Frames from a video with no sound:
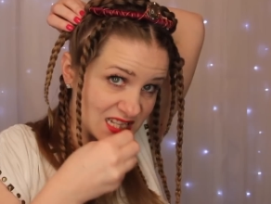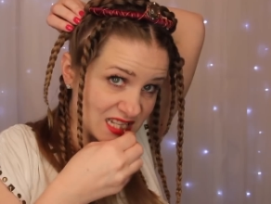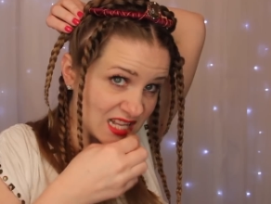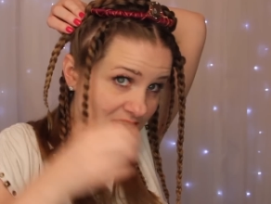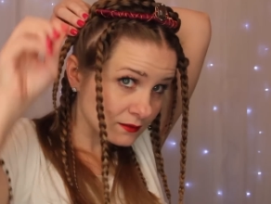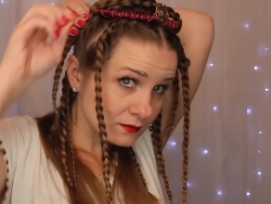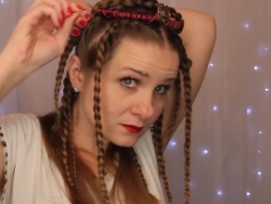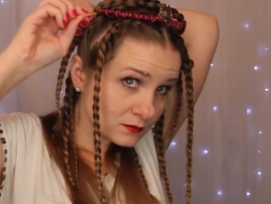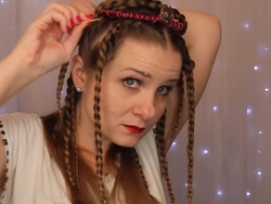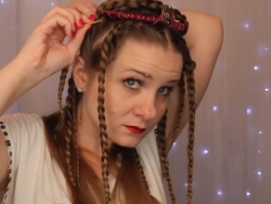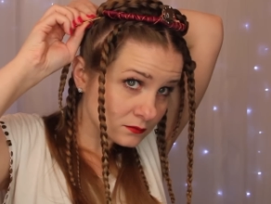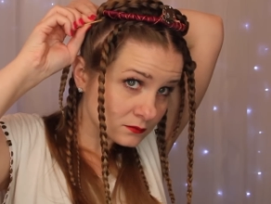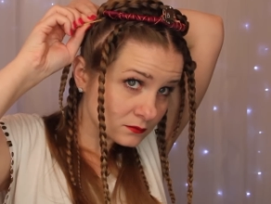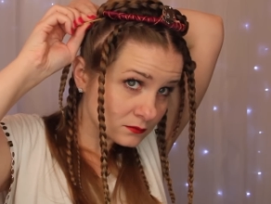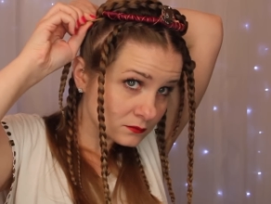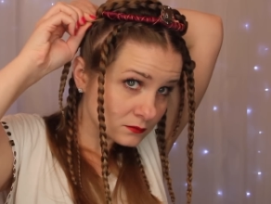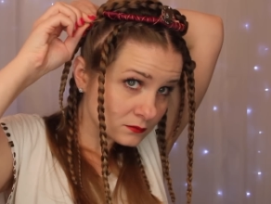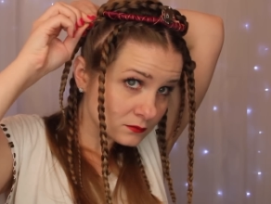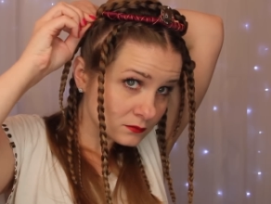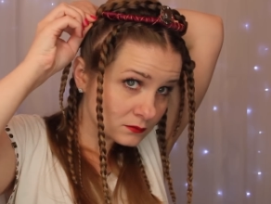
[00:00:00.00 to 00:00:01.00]
Honestly, I
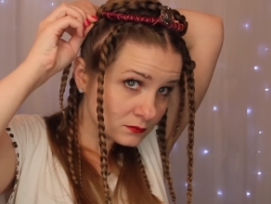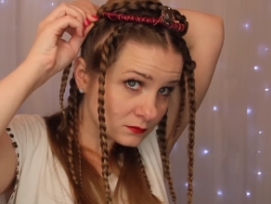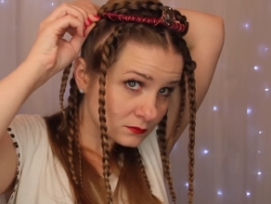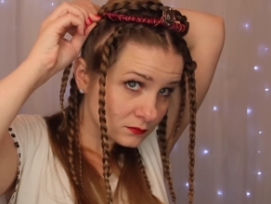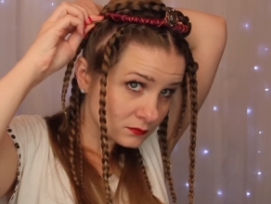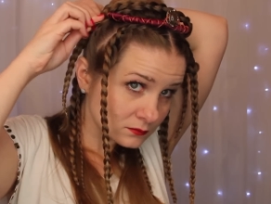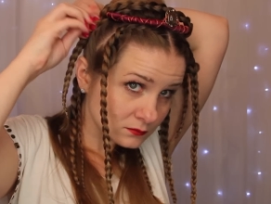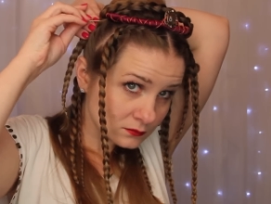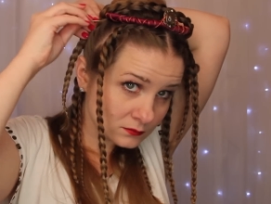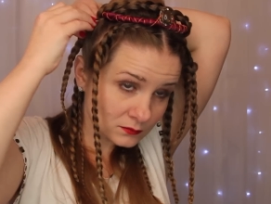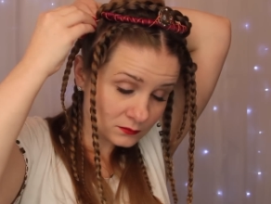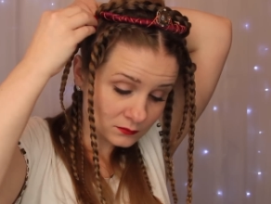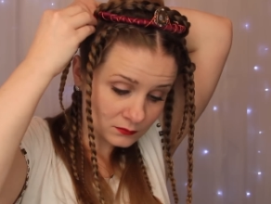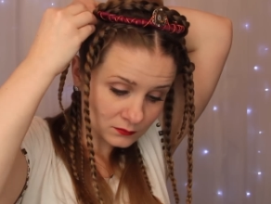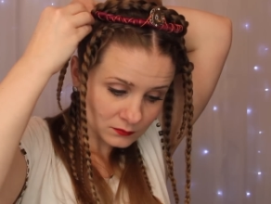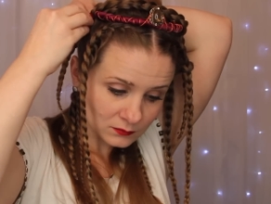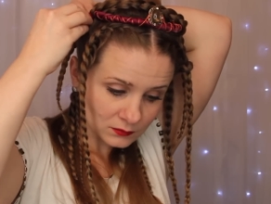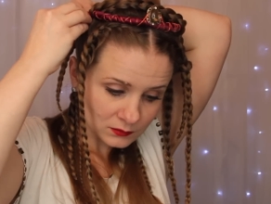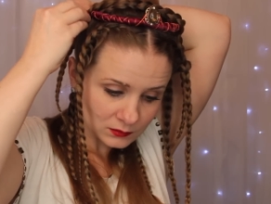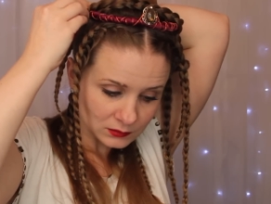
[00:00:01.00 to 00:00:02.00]
think it would have been more
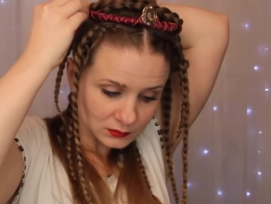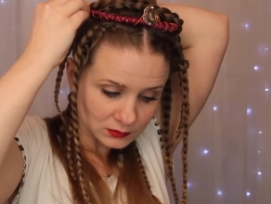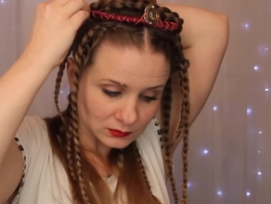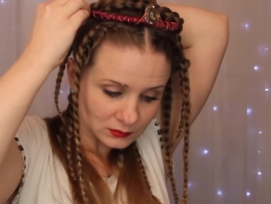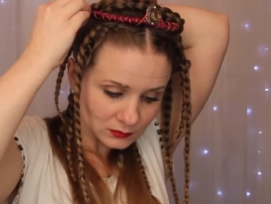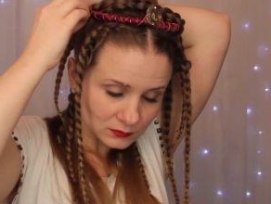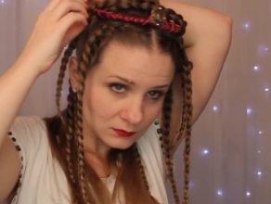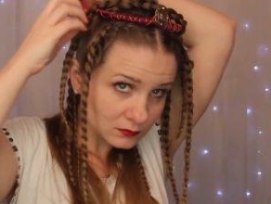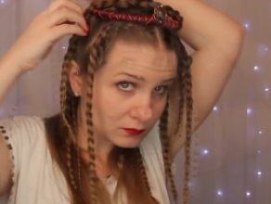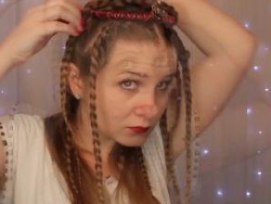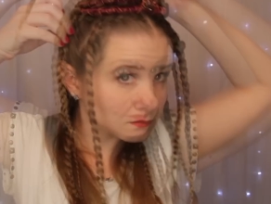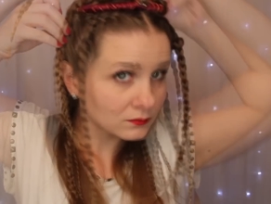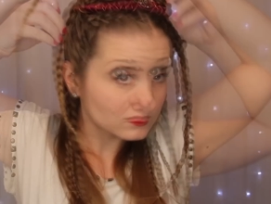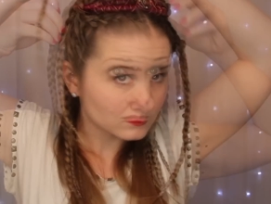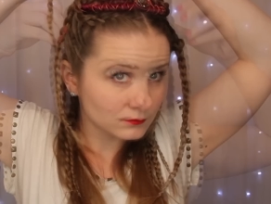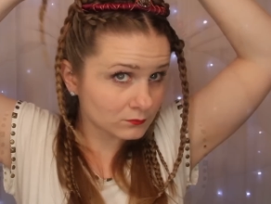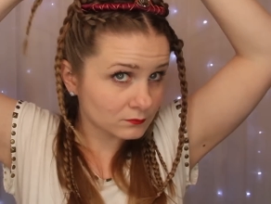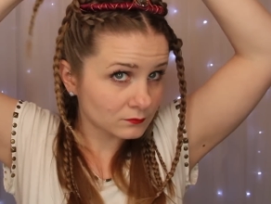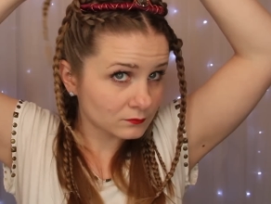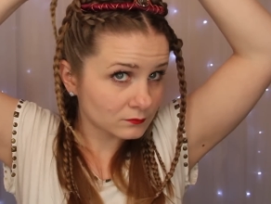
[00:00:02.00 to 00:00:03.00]
successful if I'd sewn them
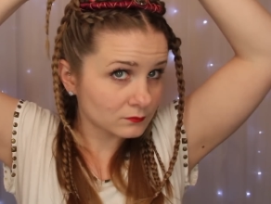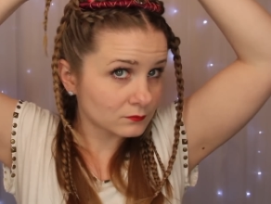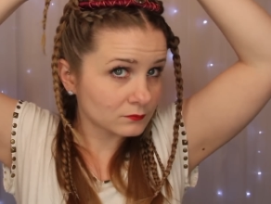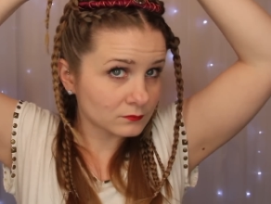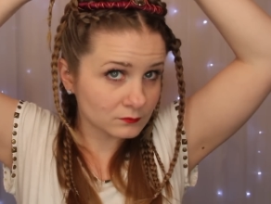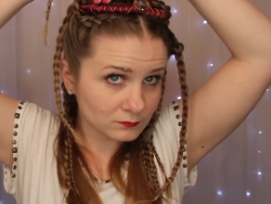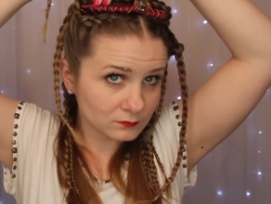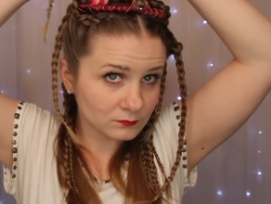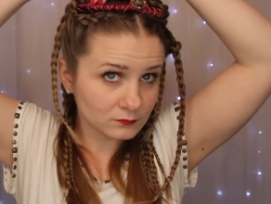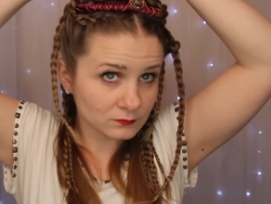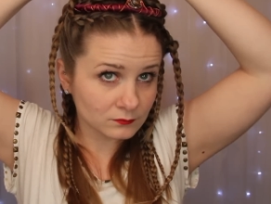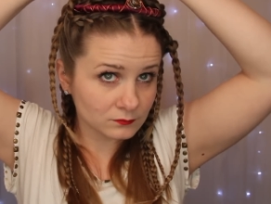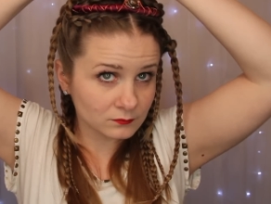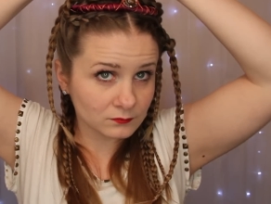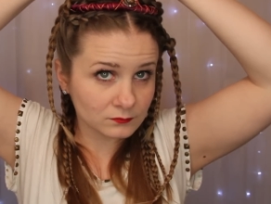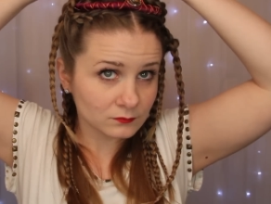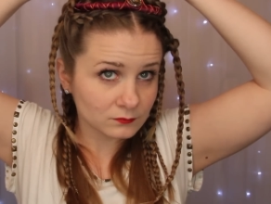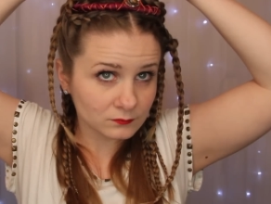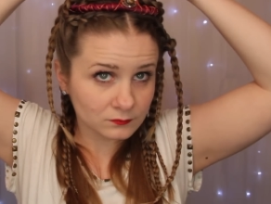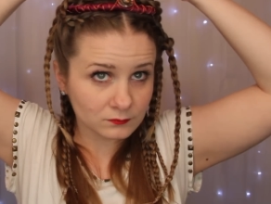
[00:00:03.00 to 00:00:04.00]
together first,
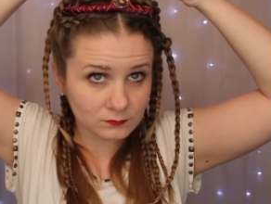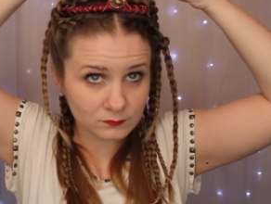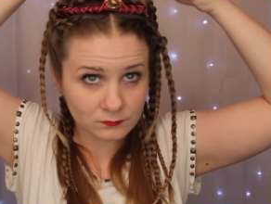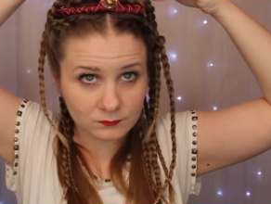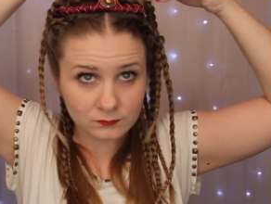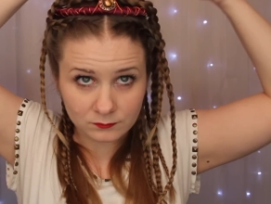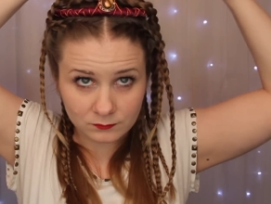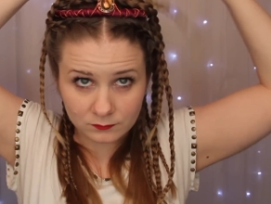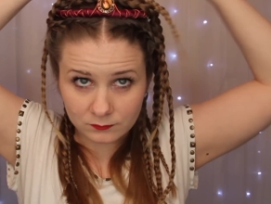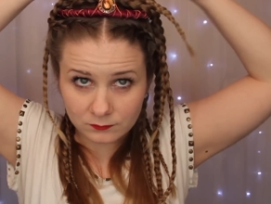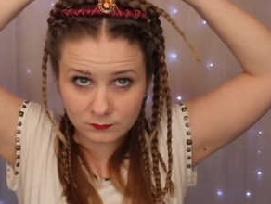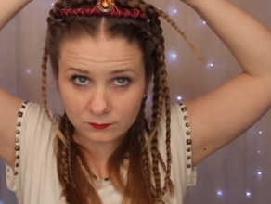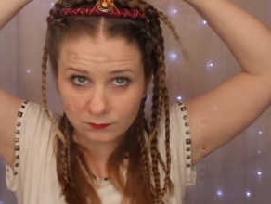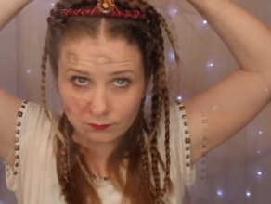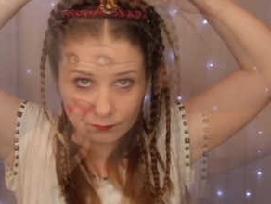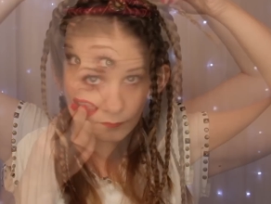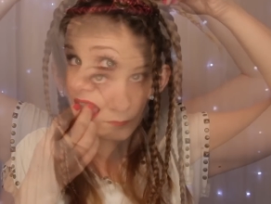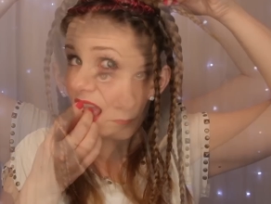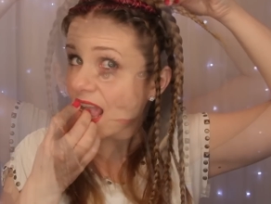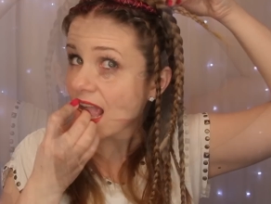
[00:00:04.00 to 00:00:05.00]
but at this point I was
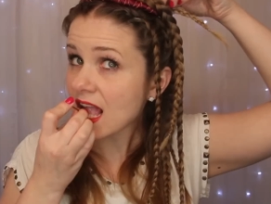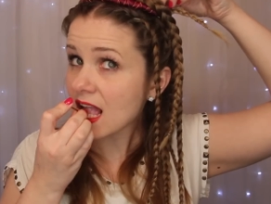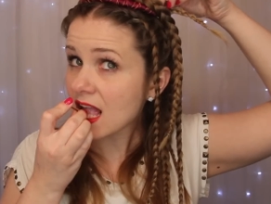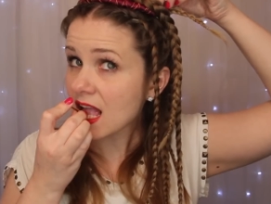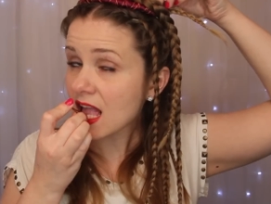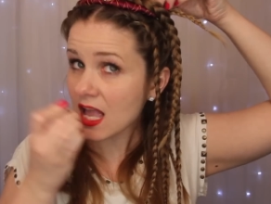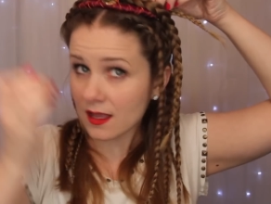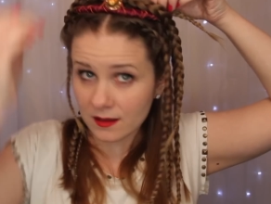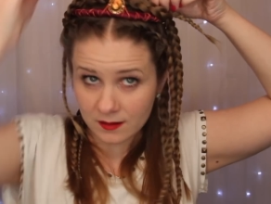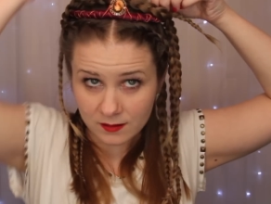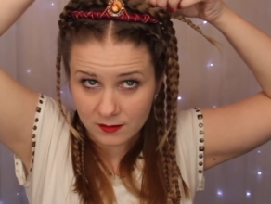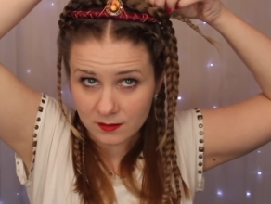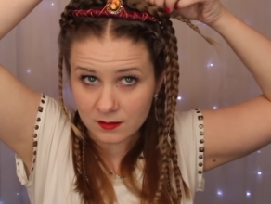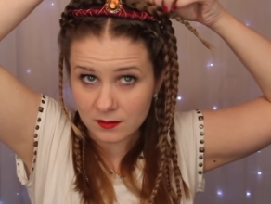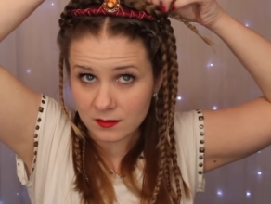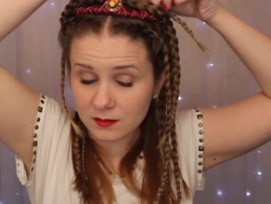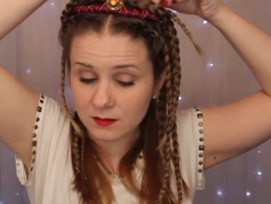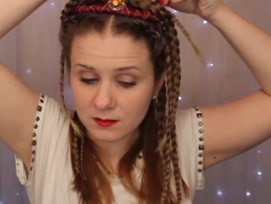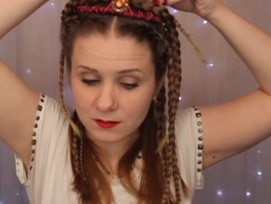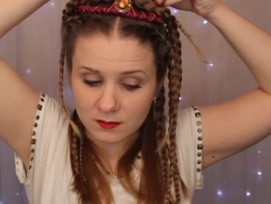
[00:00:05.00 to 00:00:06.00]
just eager to finish and
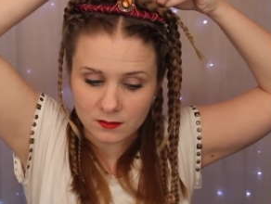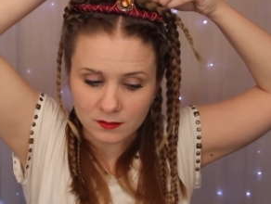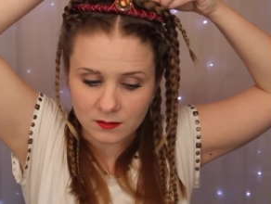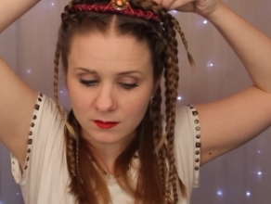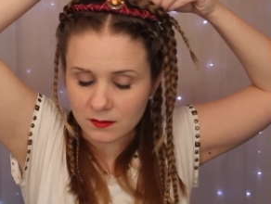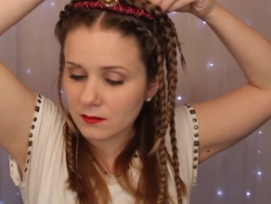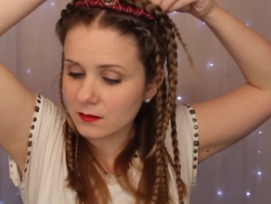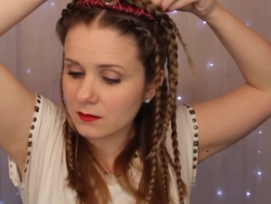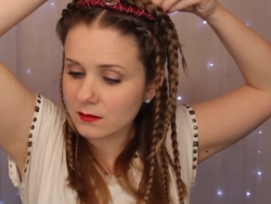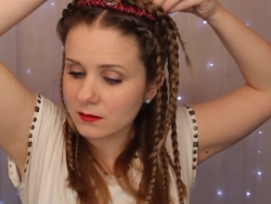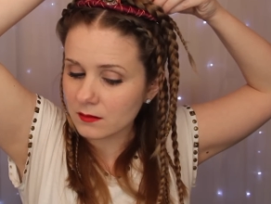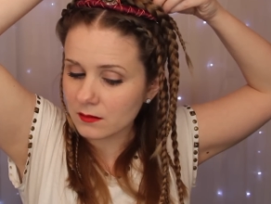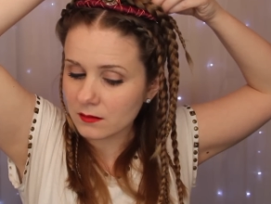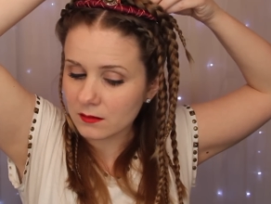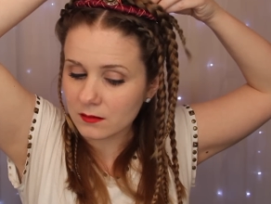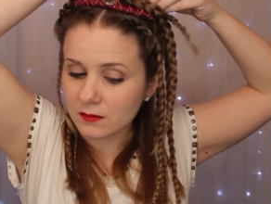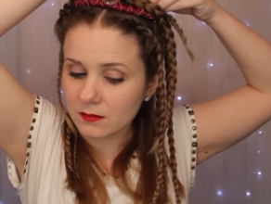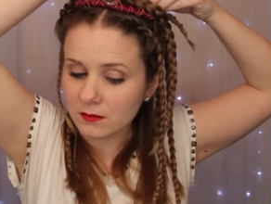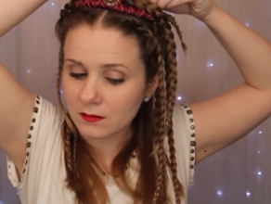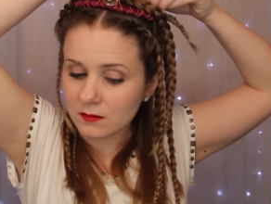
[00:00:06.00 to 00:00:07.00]
see how it was going to turn
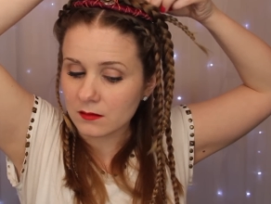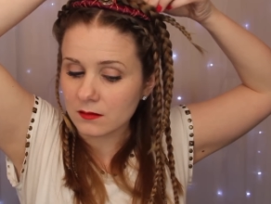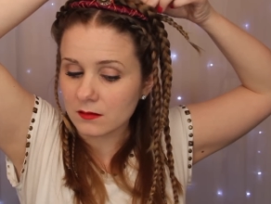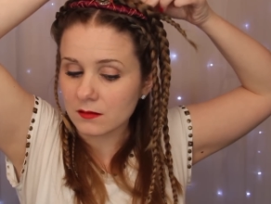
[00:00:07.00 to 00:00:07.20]
out.